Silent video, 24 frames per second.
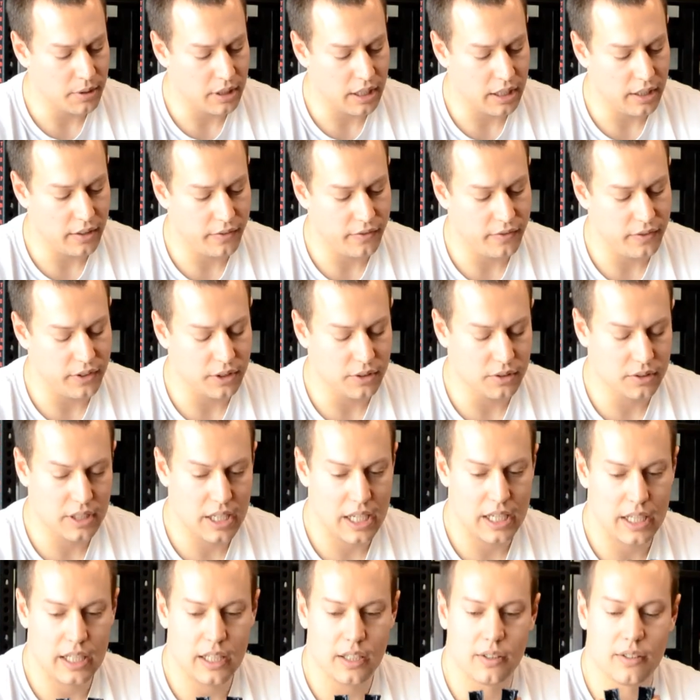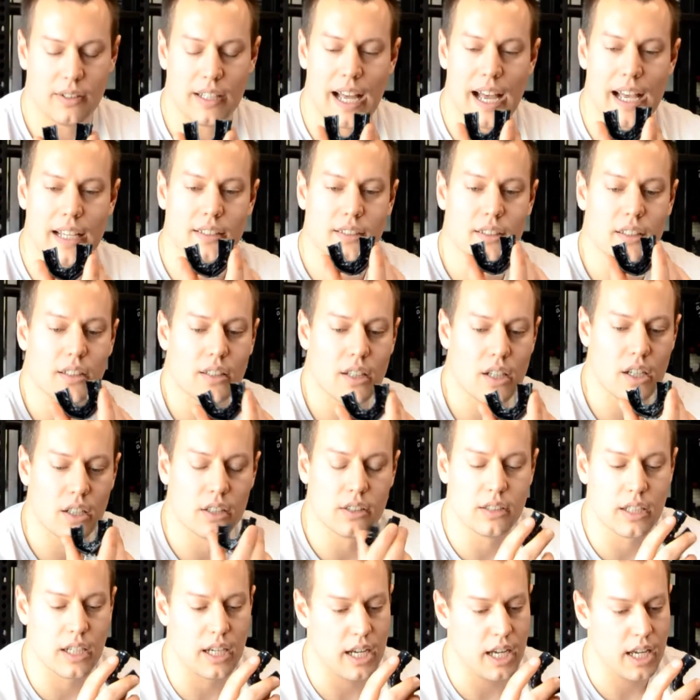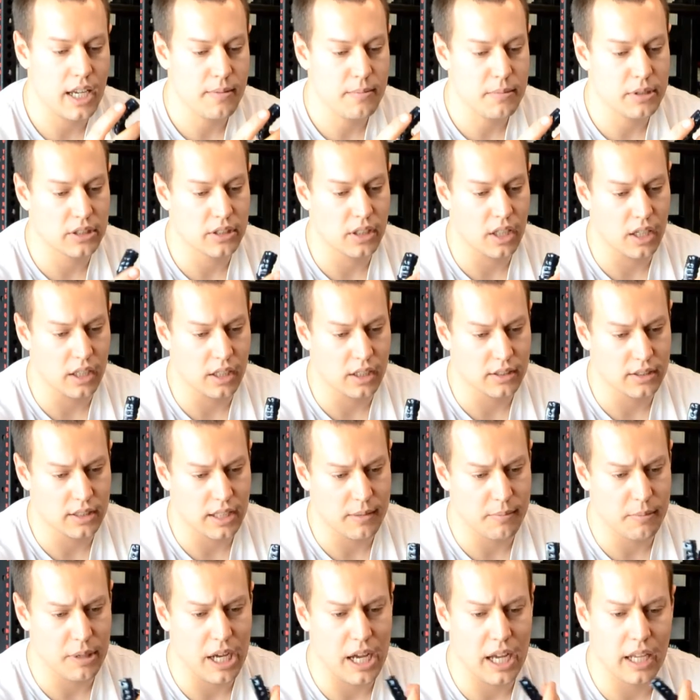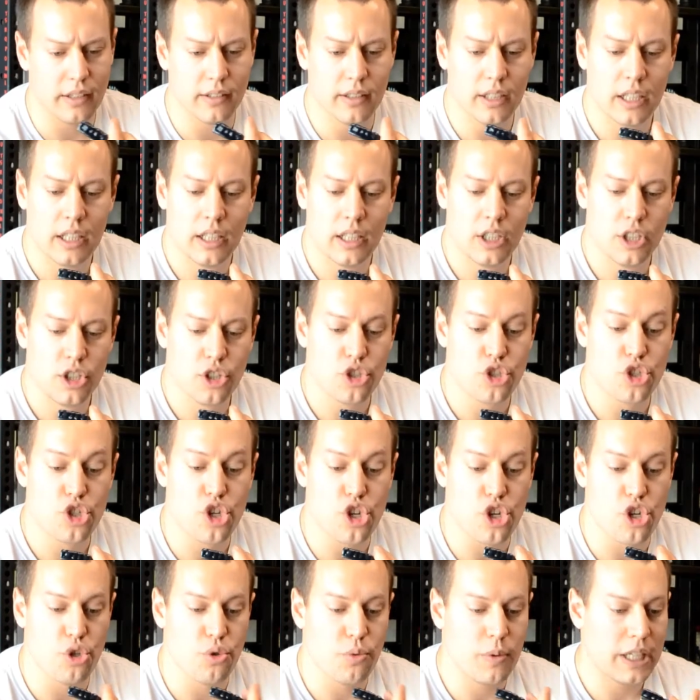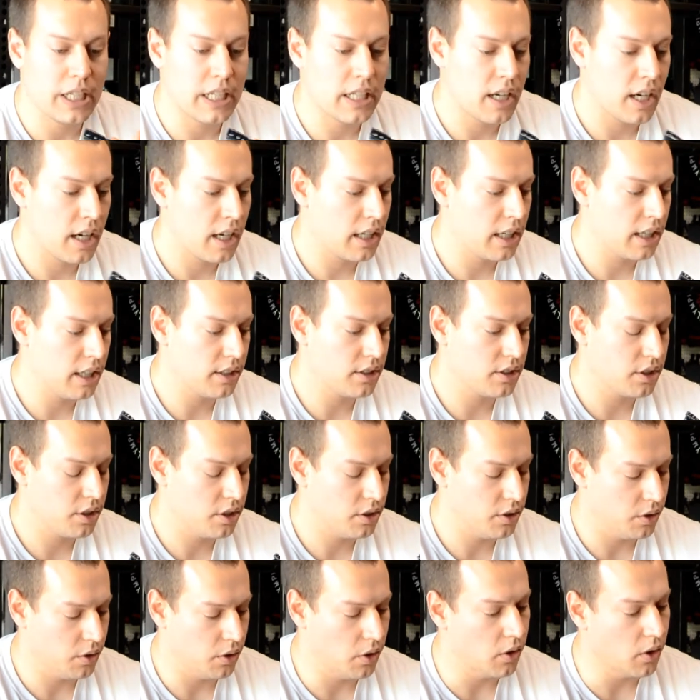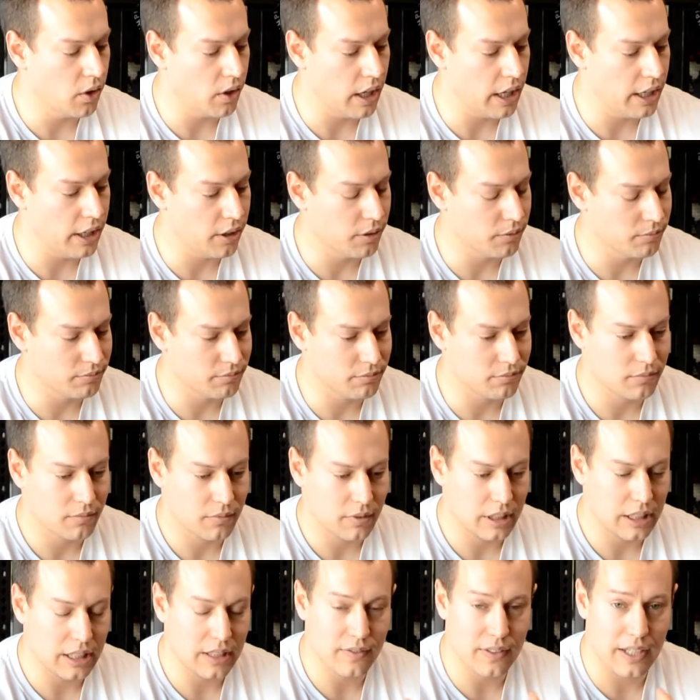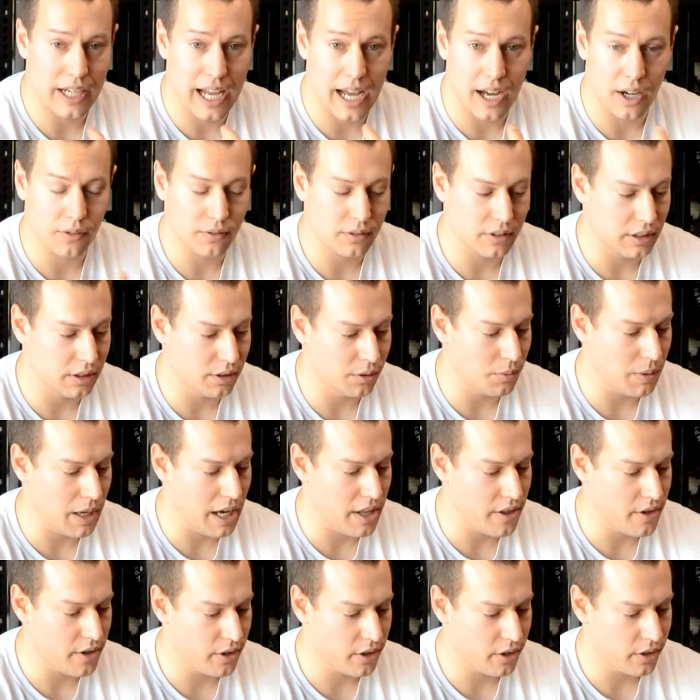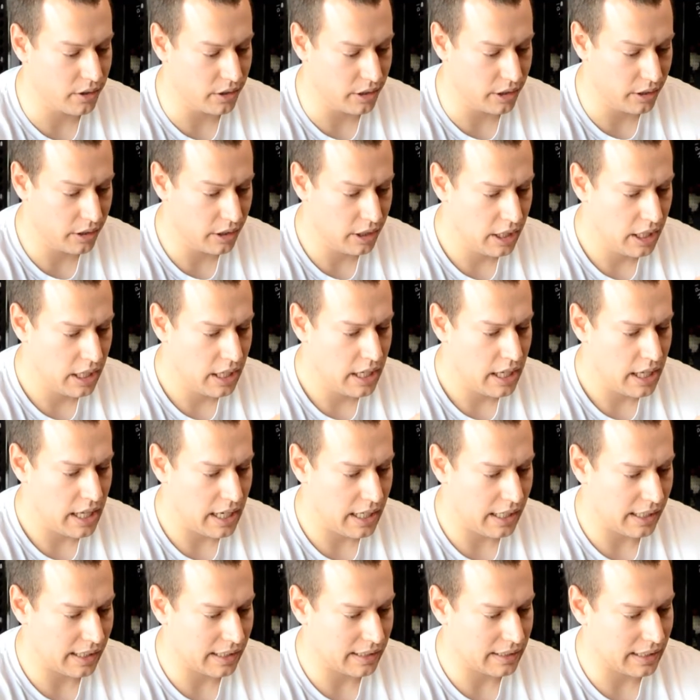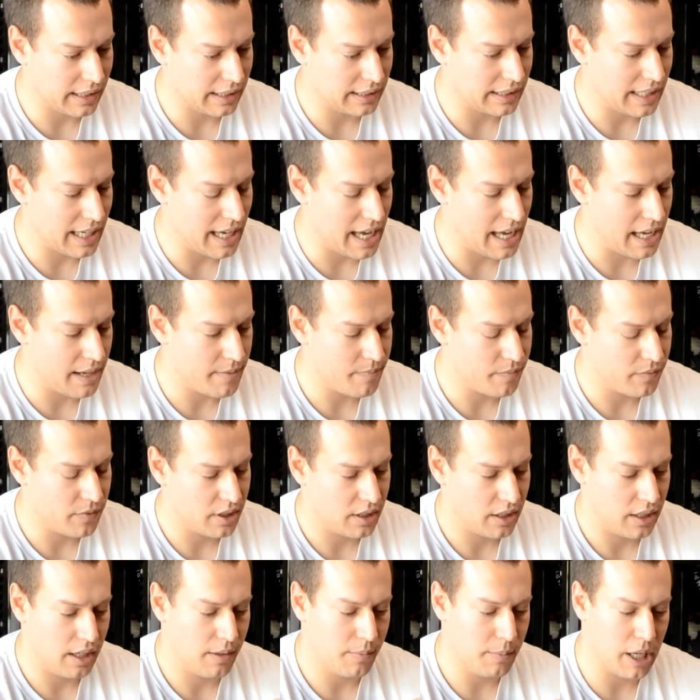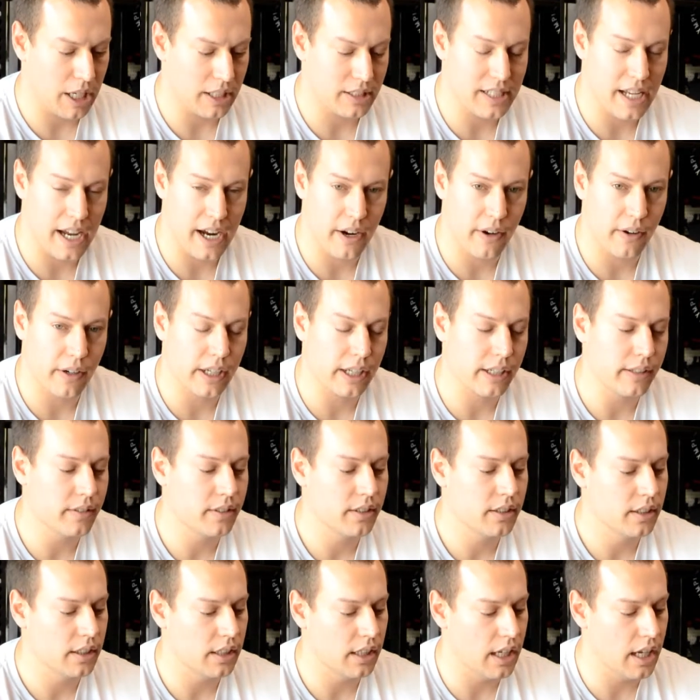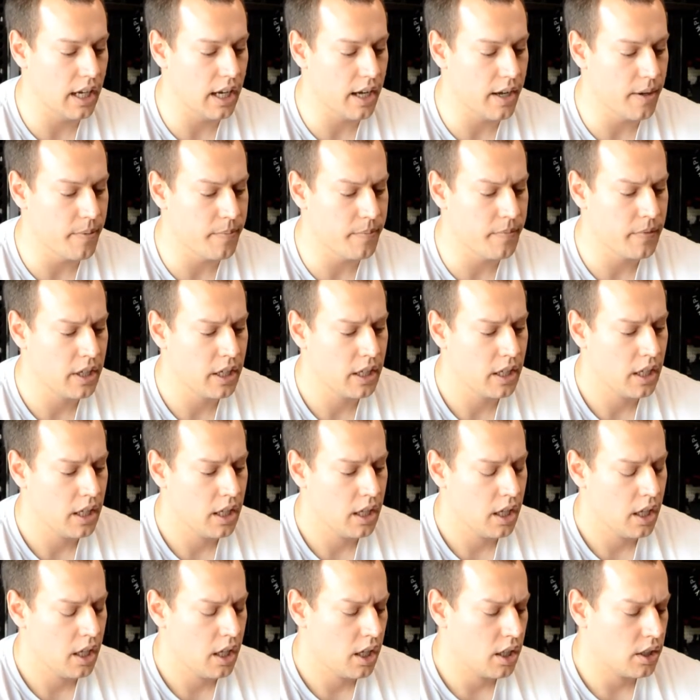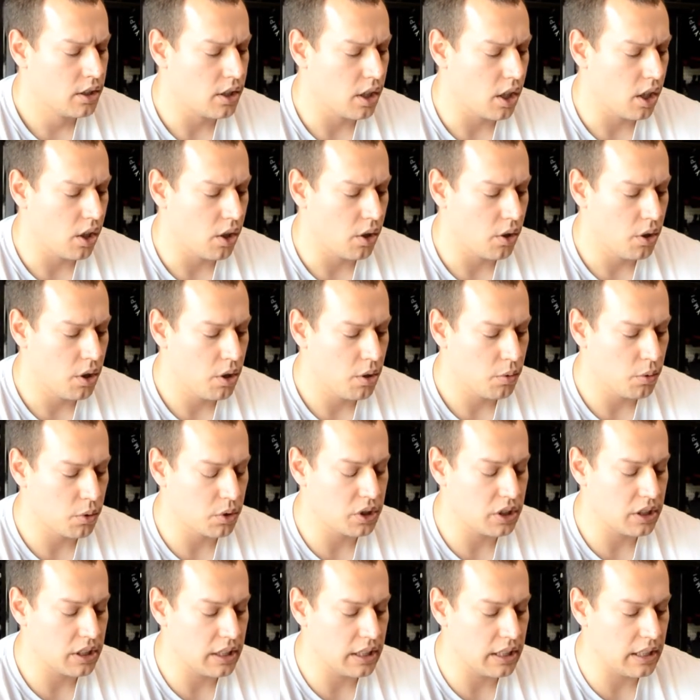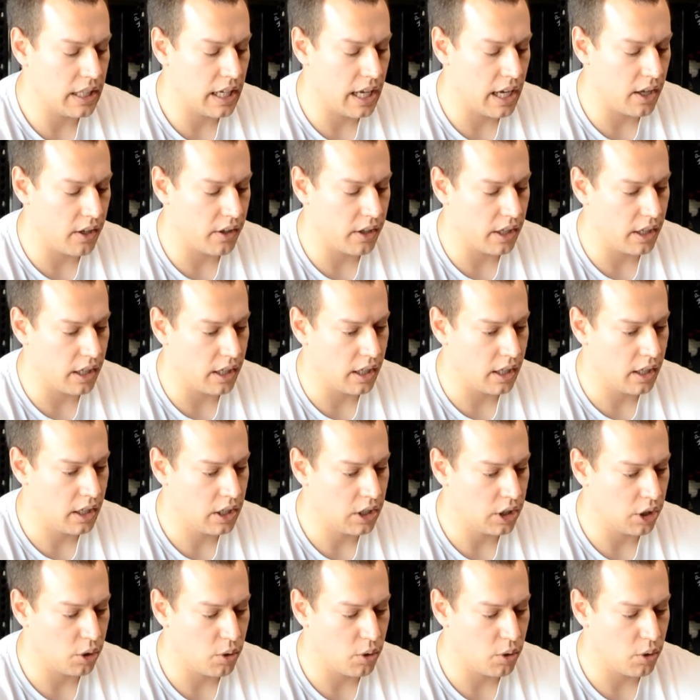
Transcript: It feels like it'll last a long time as long as I'm not chewing on it, or I don't leave it out in the weather or anything like that. I'm not tearing it. So we'll see how the